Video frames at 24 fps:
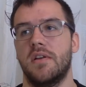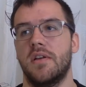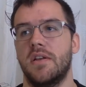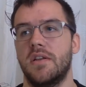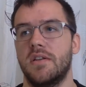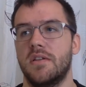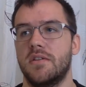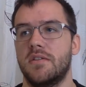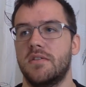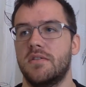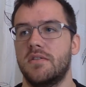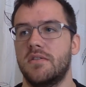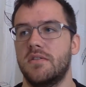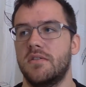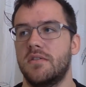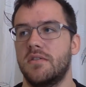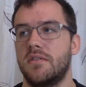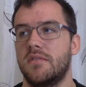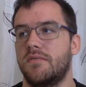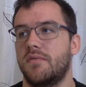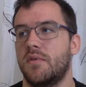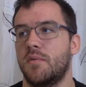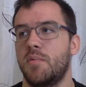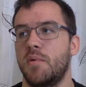and
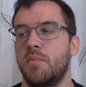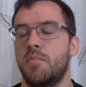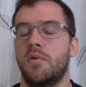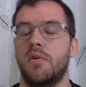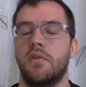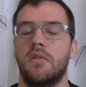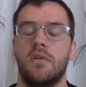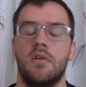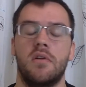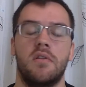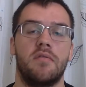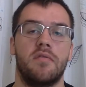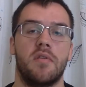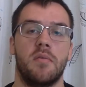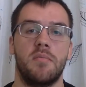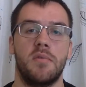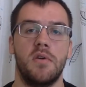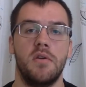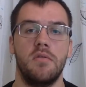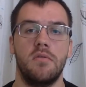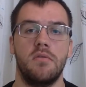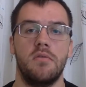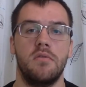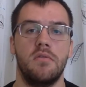for people to learn from
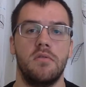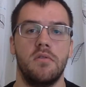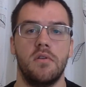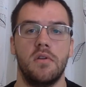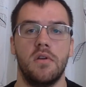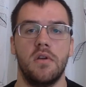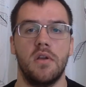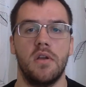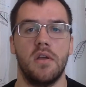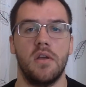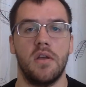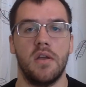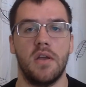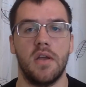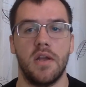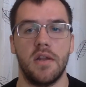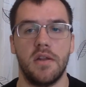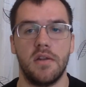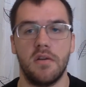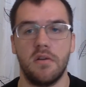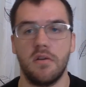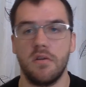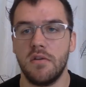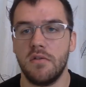you
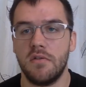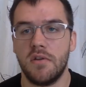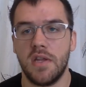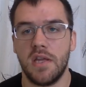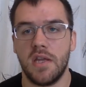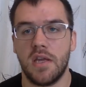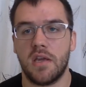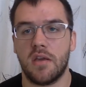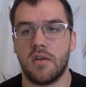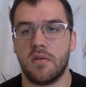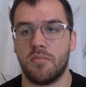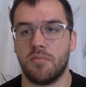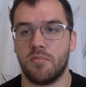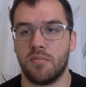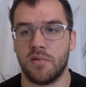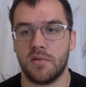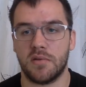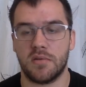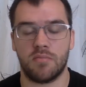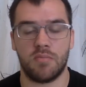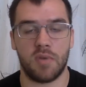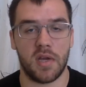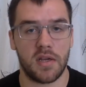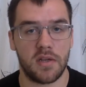and your unique
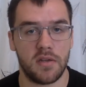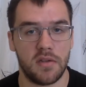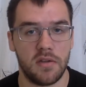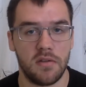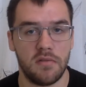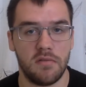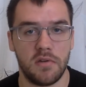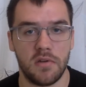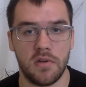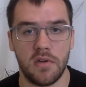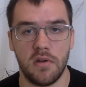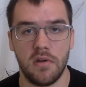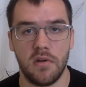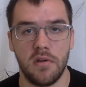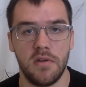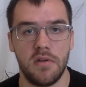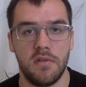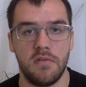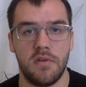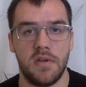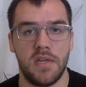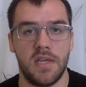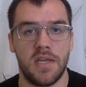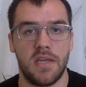perspective or your
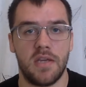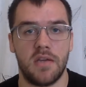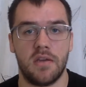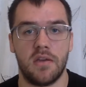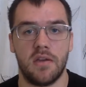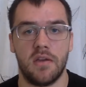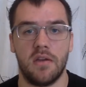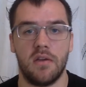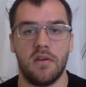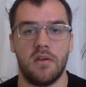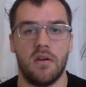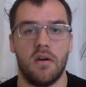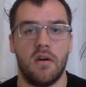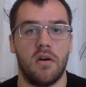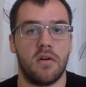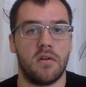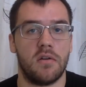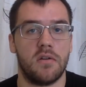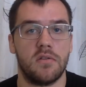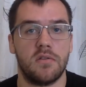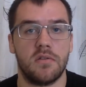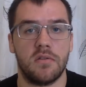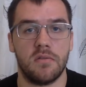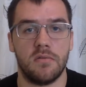unique
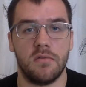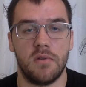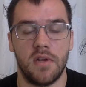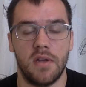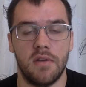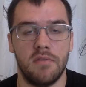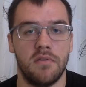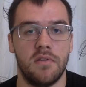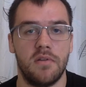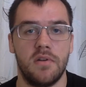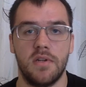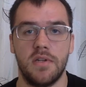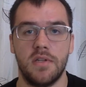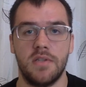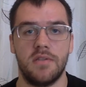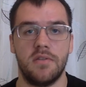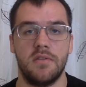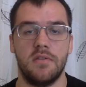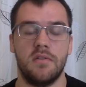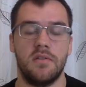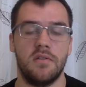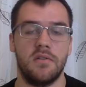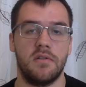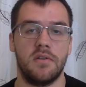art or whatever it
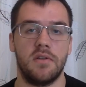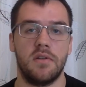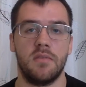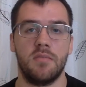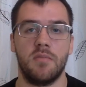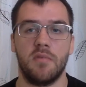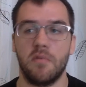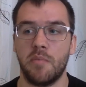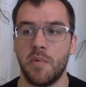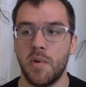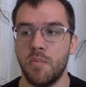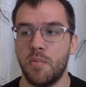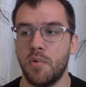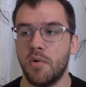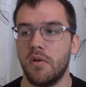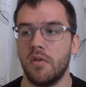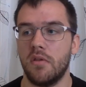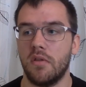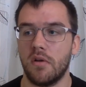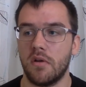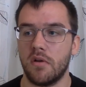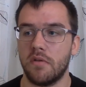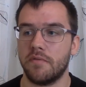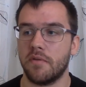is you're doing. For people
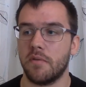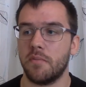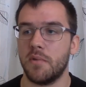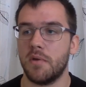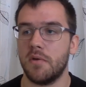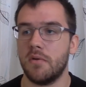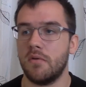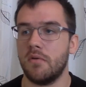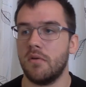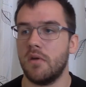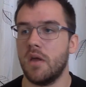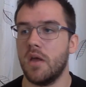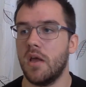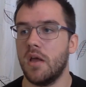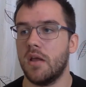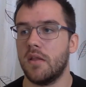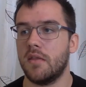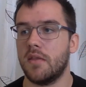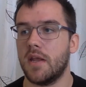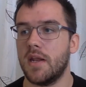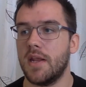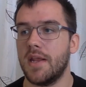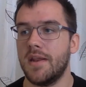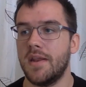to learn from you,
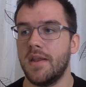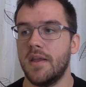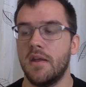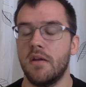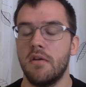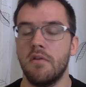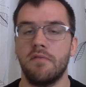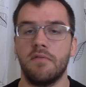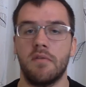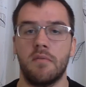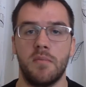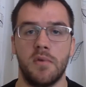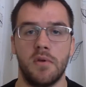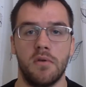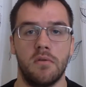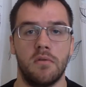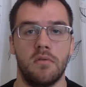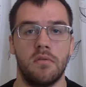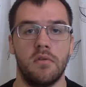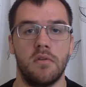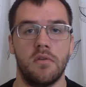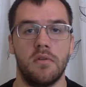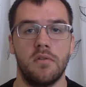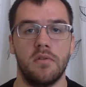they need to hear from
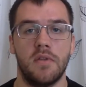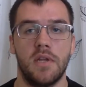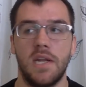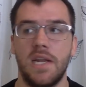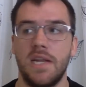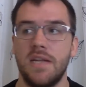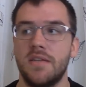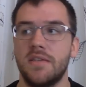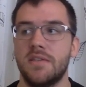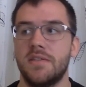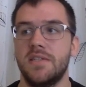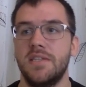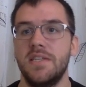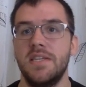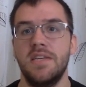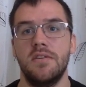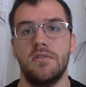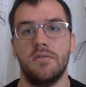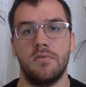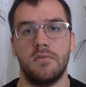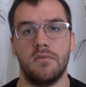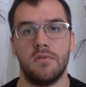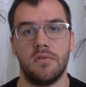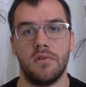you. They need to see
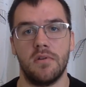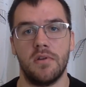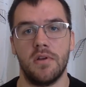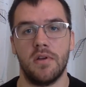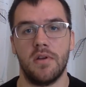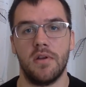you,